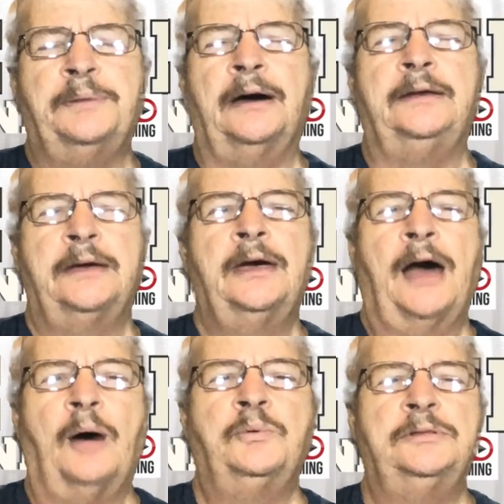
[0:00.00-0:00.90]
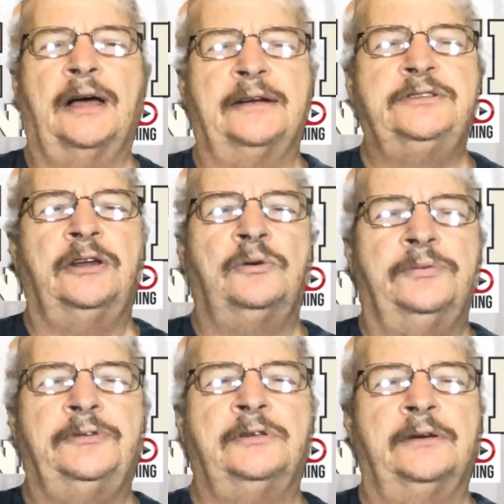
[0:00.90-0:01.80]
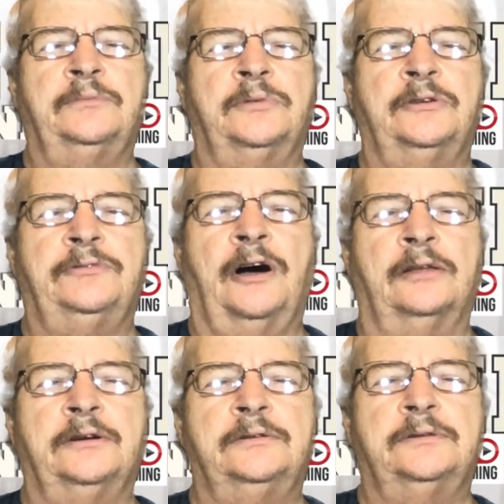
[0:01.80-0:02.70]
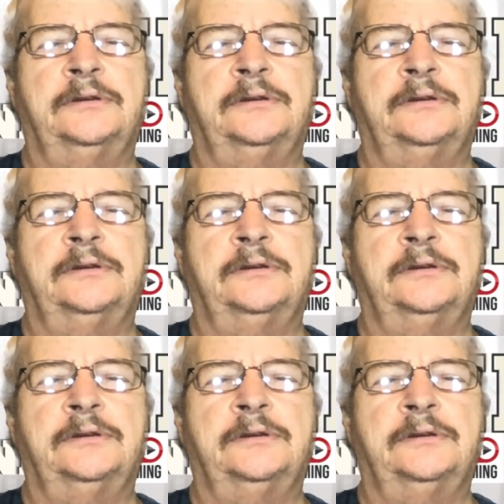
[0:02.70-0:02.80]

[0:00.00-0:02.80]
But I would like to know if they're living with their father.